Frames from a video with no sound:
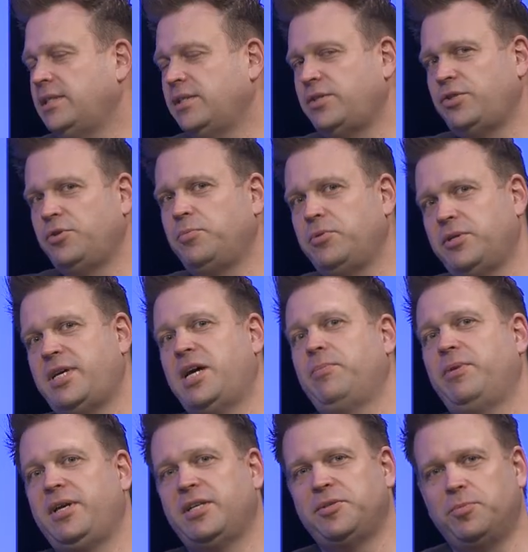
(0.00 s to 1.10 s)
this is super
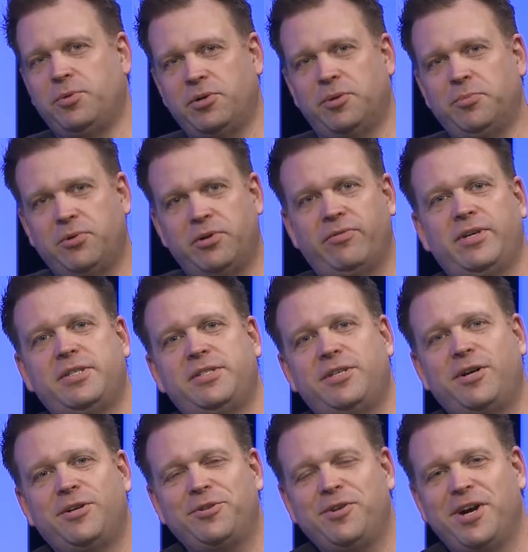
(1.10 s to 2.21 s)
timely as more and more of us
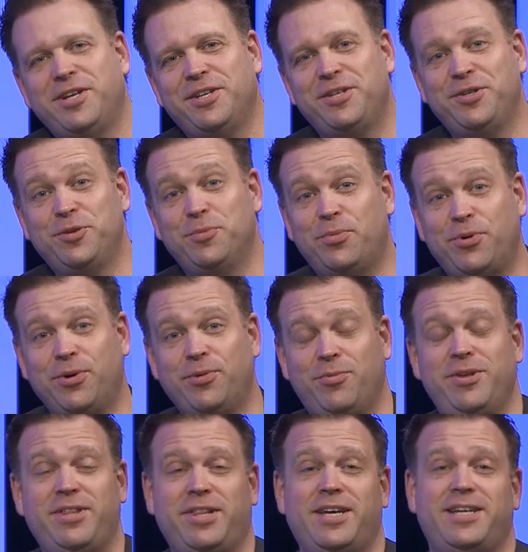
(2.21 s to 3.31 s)
are trying to do more
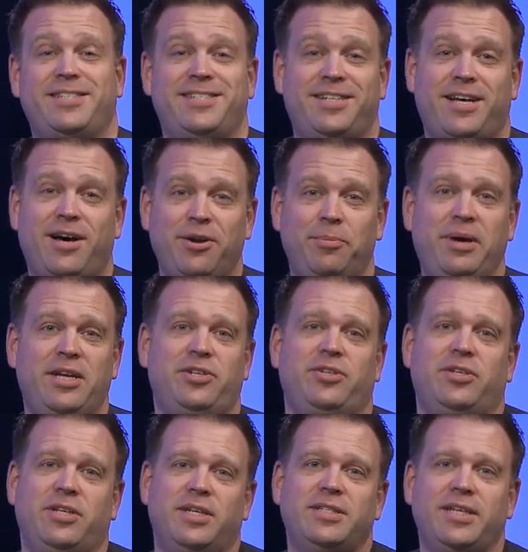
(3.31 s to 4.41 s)
with less, and
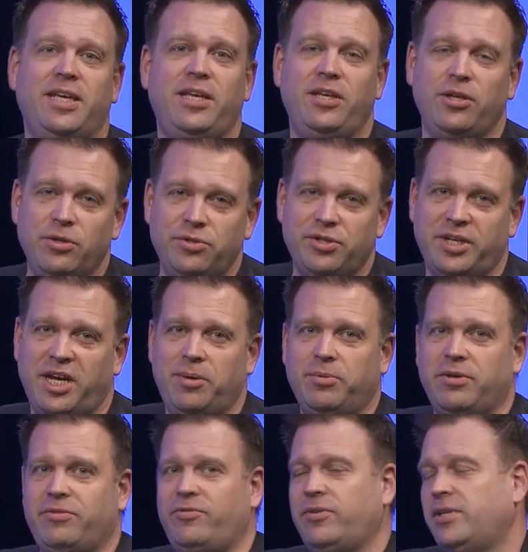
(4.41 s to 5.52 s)
automation is a huge
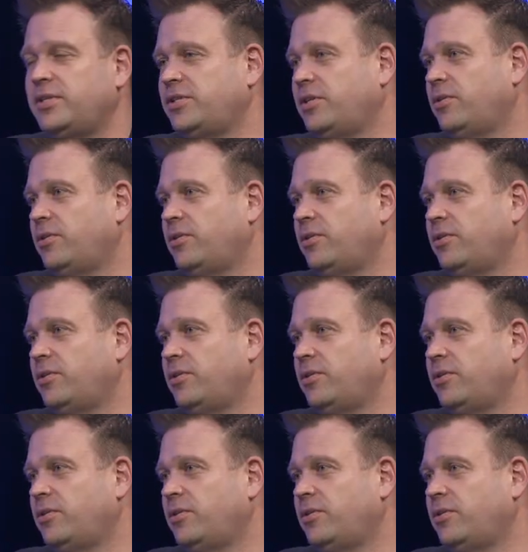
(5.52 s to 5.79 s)
enabler for this.